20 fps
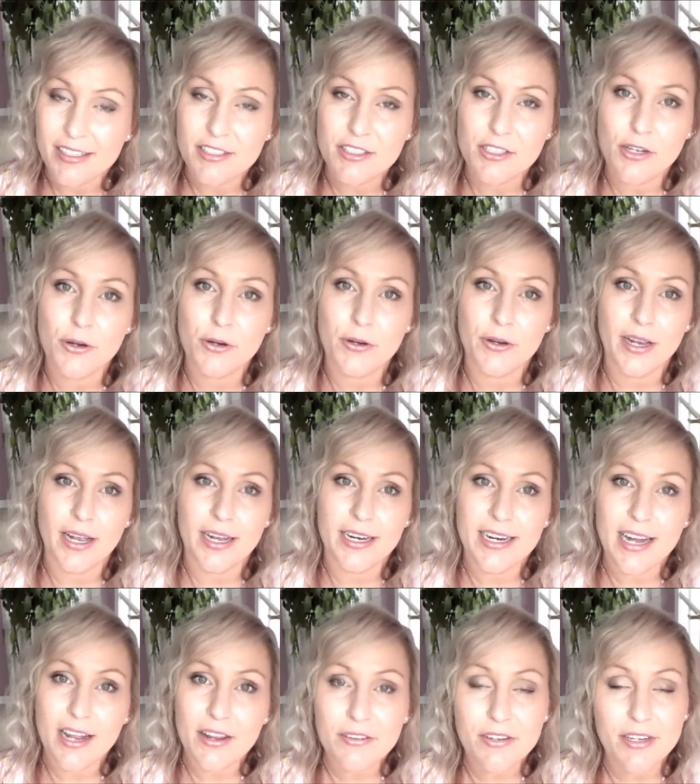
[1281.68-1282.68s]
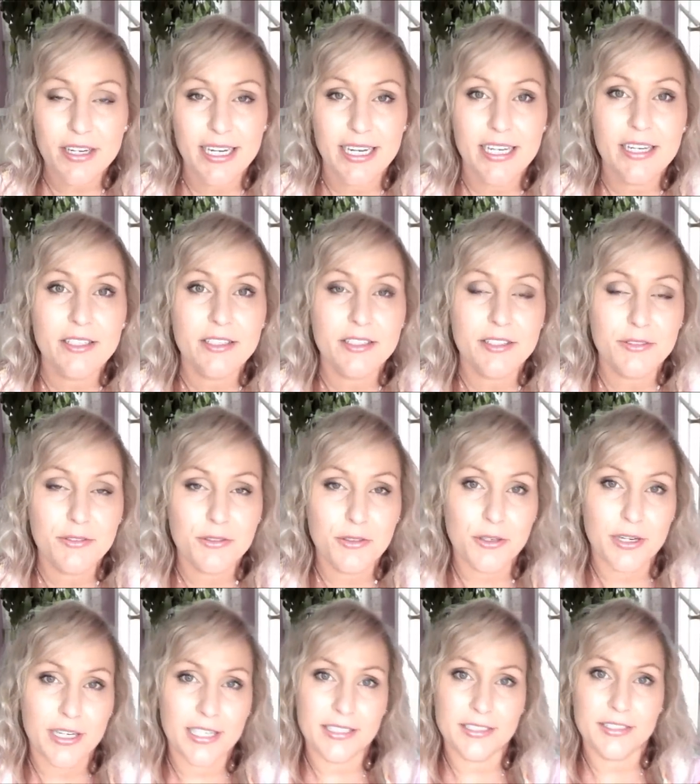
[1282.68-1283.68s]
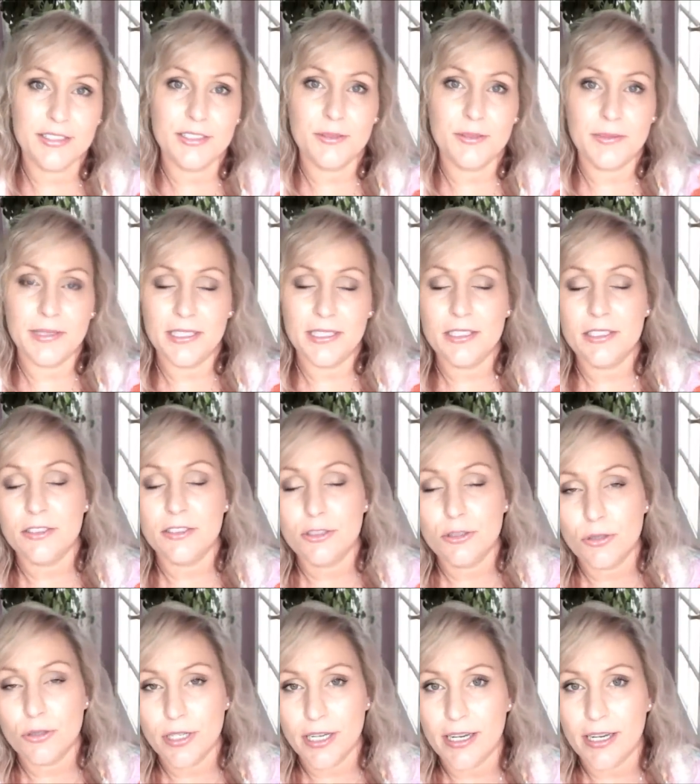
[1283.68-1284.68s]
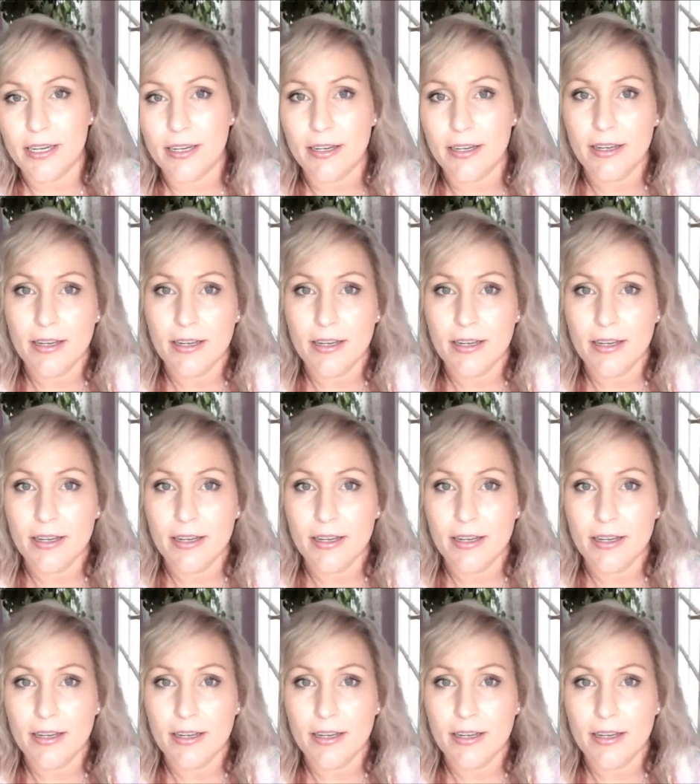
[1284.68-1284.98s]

So another hint for us to be talking,